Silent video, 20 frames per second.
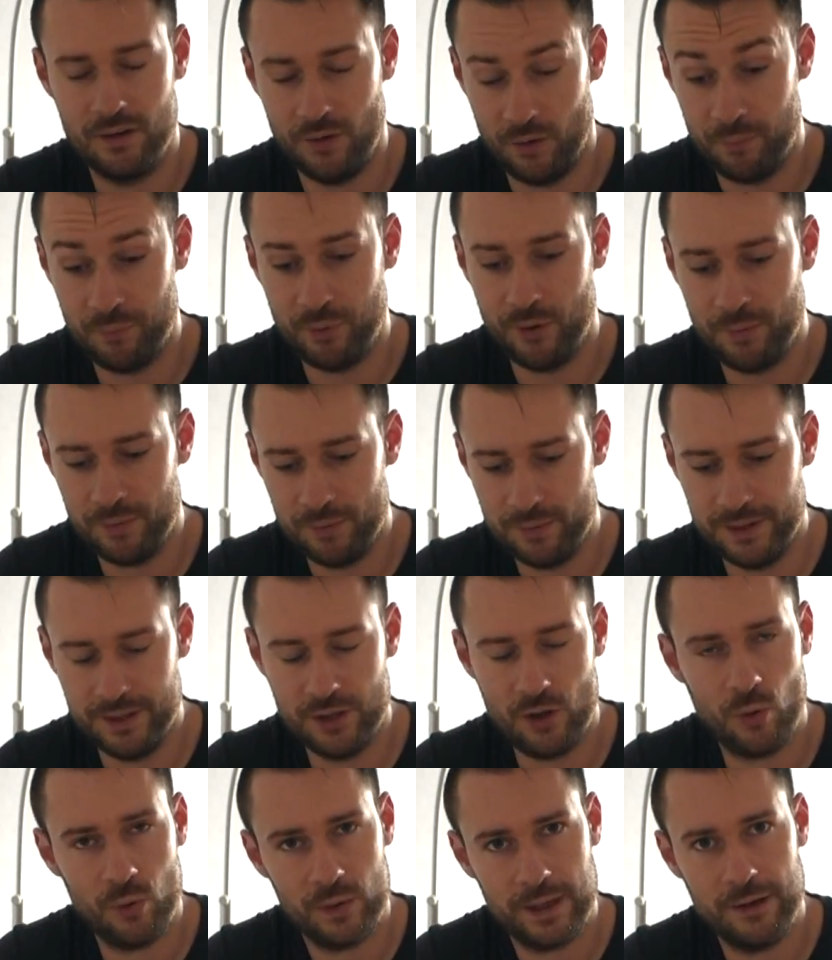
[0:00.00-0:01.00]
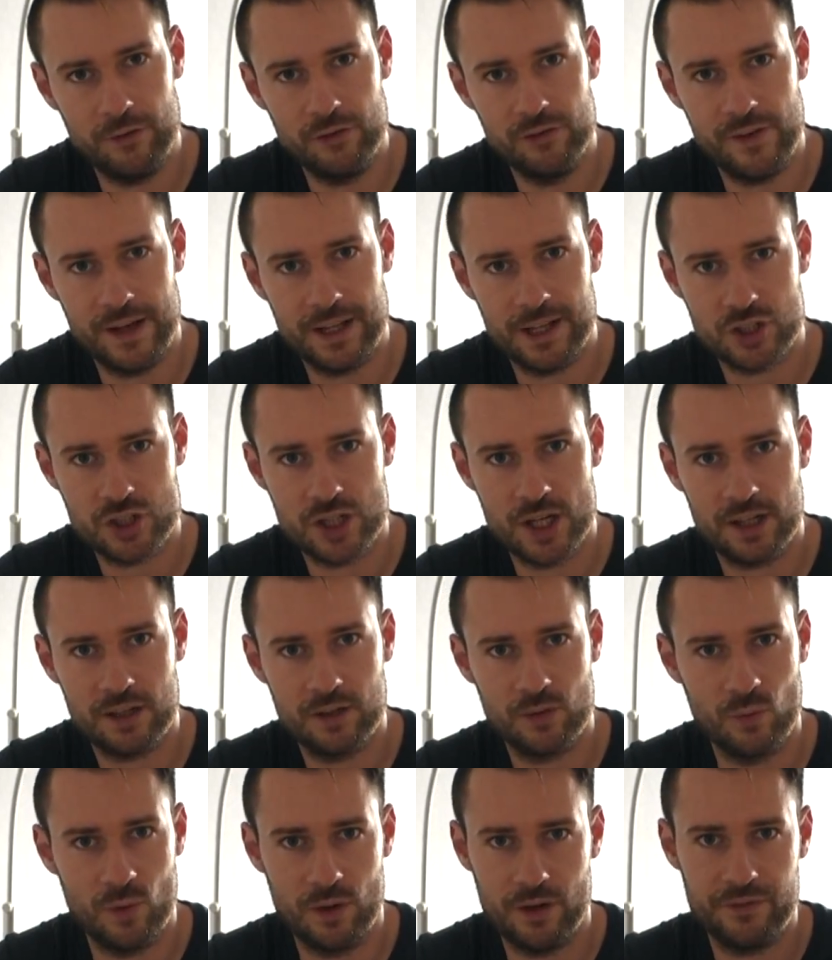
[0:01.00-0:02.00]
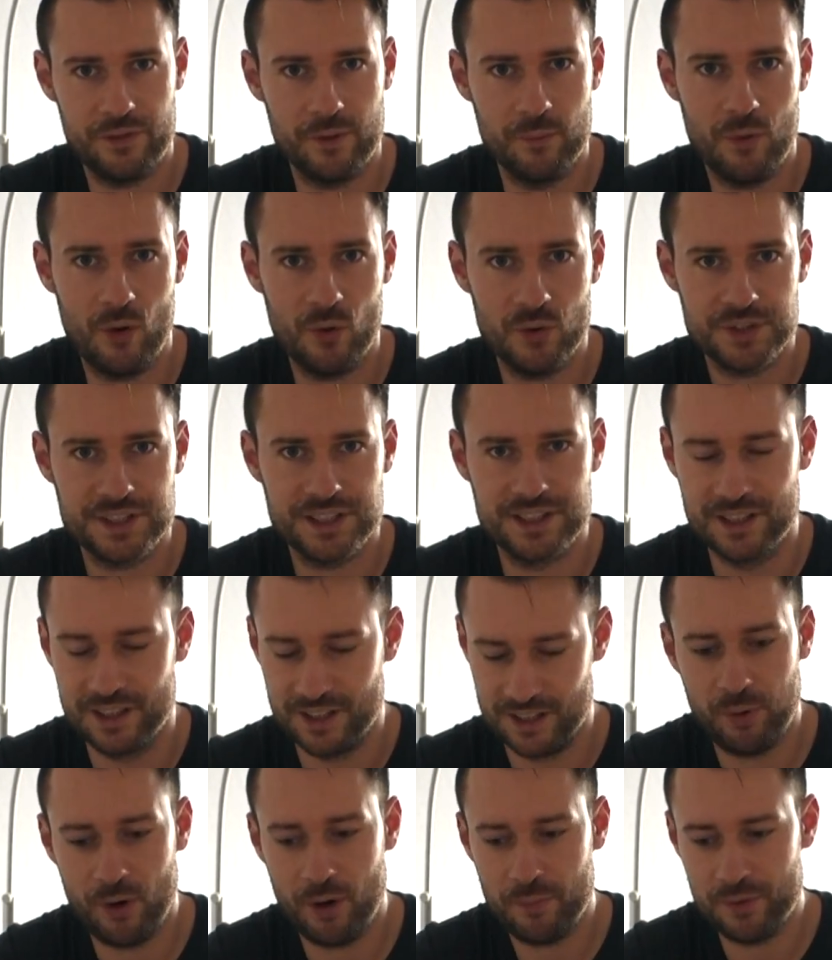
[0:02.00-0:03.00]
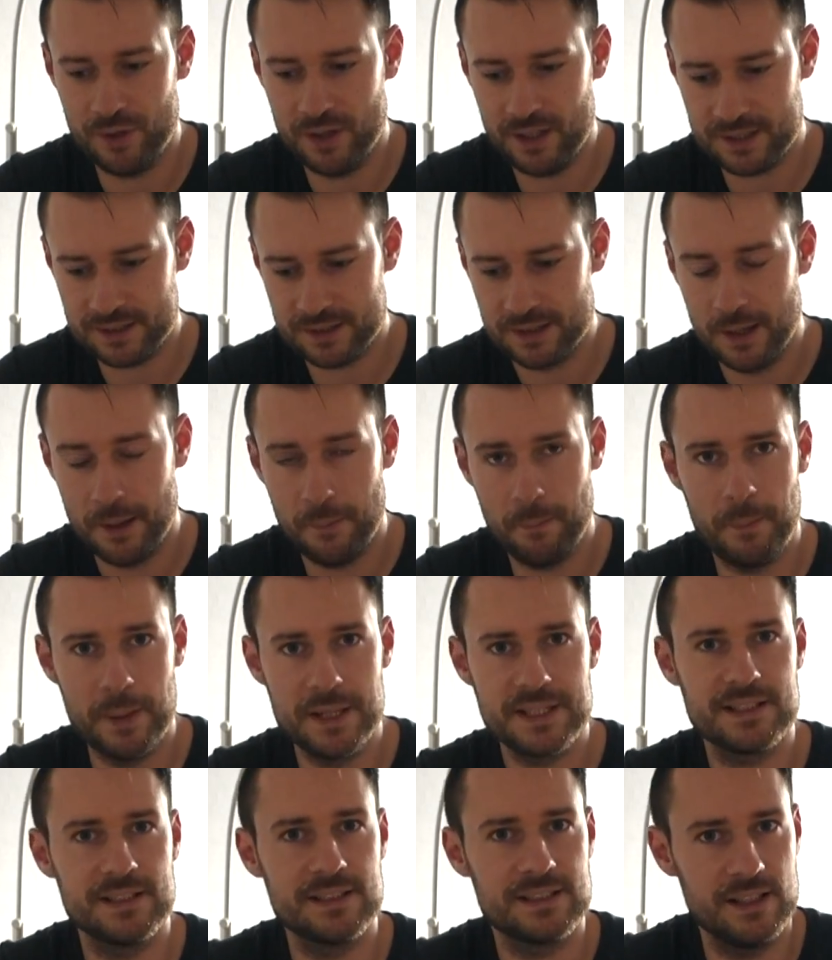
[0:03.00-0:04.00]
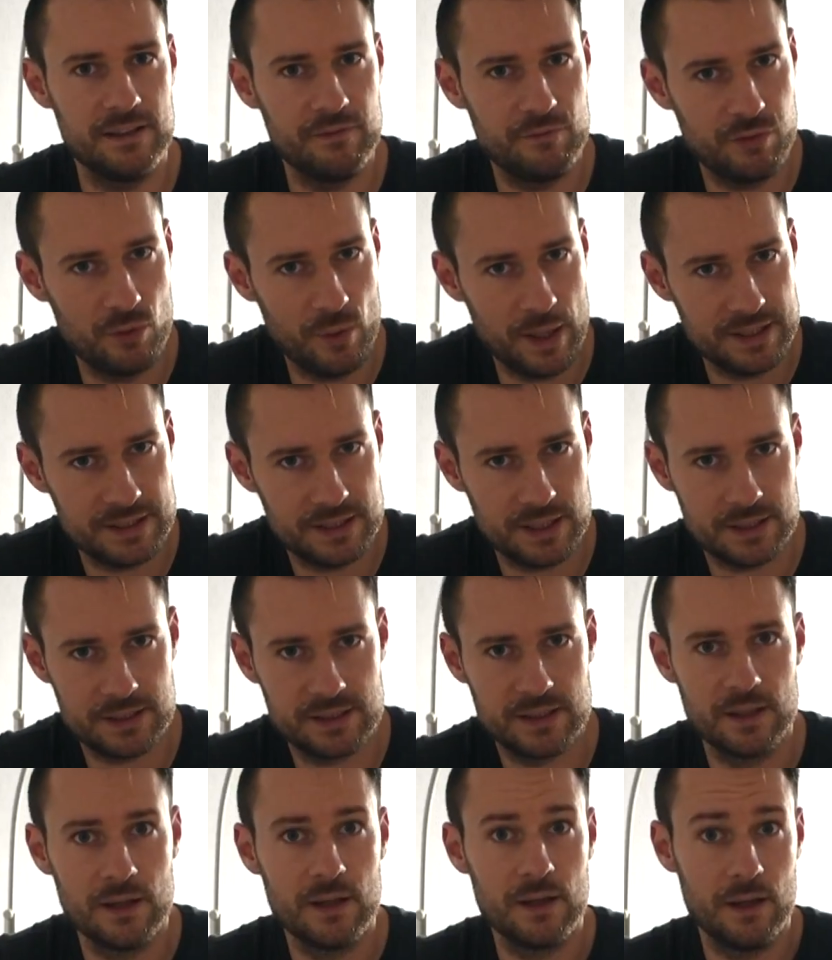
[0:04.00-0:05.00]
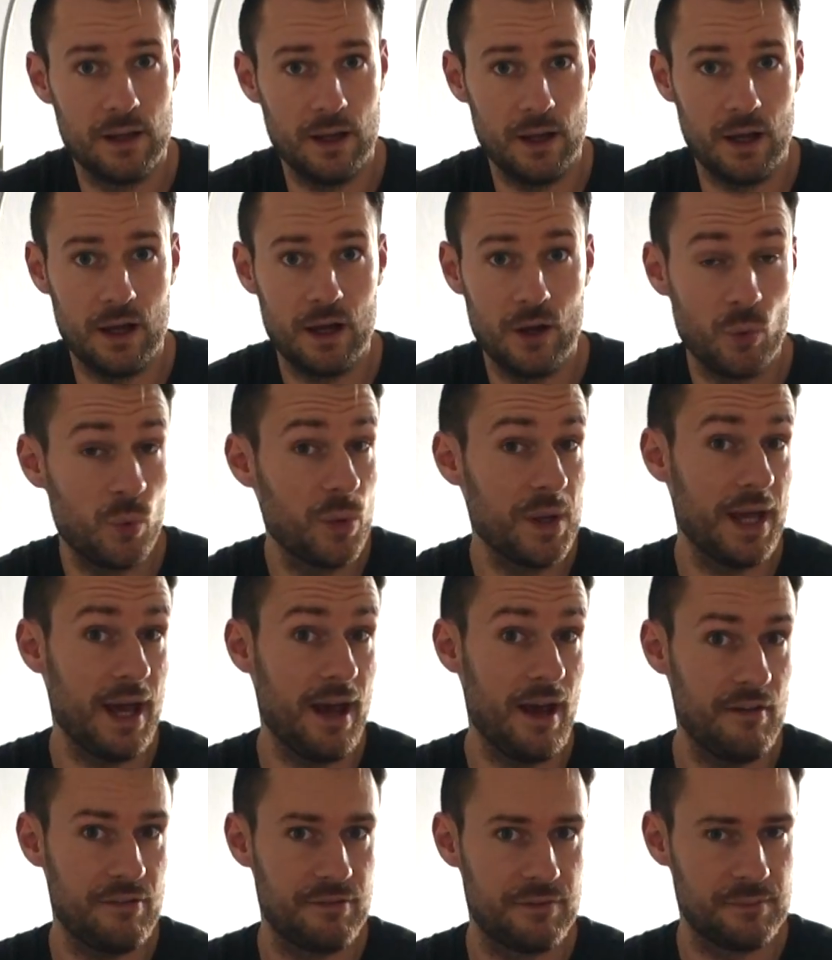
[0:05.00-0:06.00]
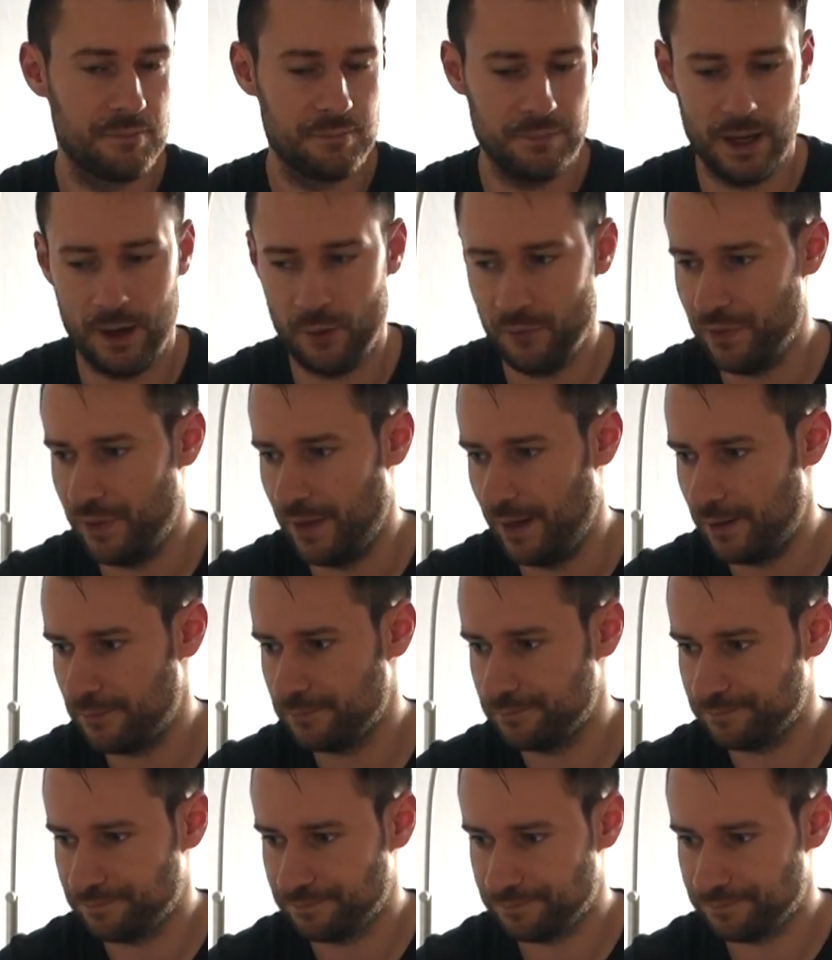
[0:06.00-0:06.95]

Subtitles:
or probably know, Gary Vaynerchuk, one of the most popular business influencers we have out there.